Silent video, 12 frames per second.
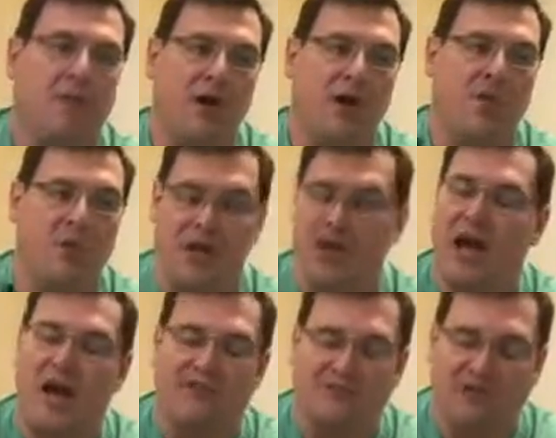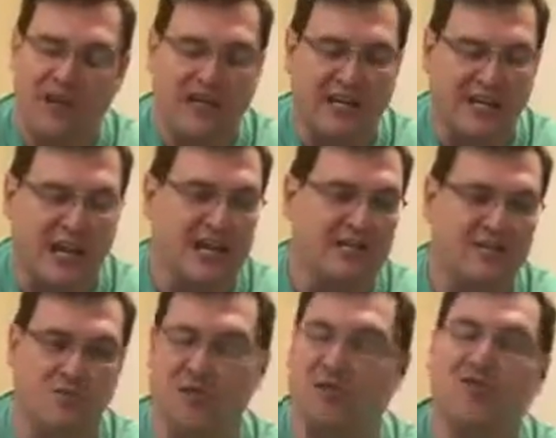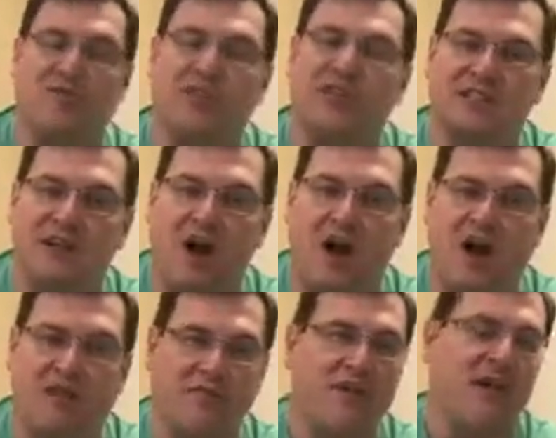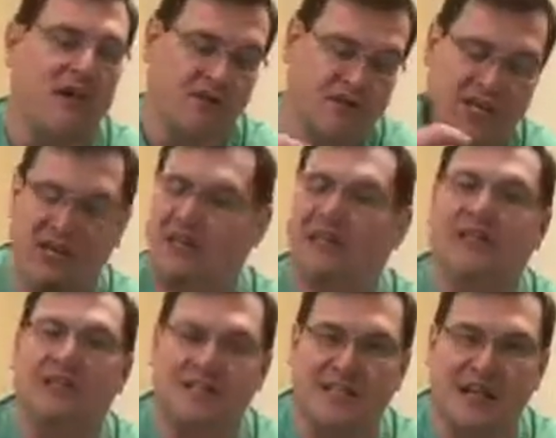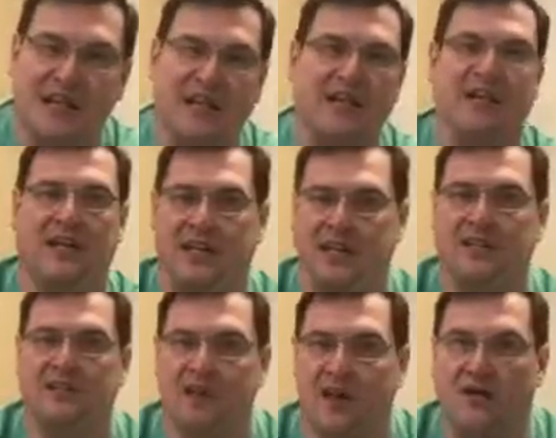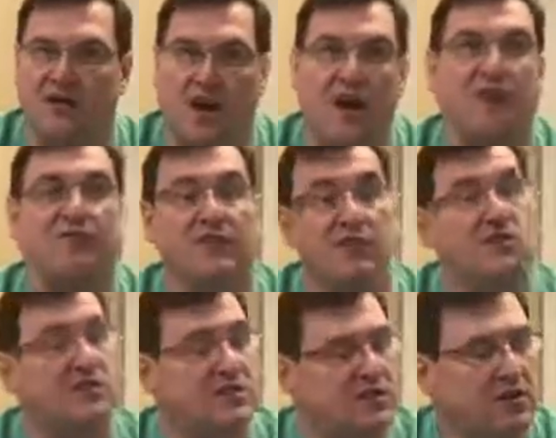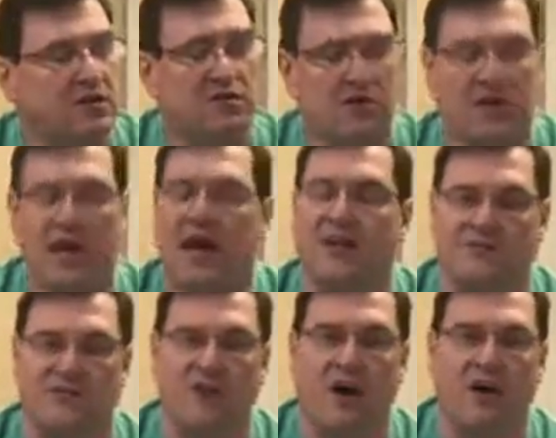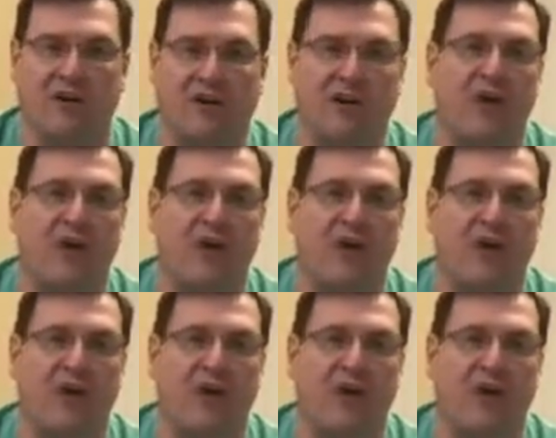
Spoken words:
but what you have to recognize is when you freeze it off, you're killing the skin, it can slough off, and you still could have scarring.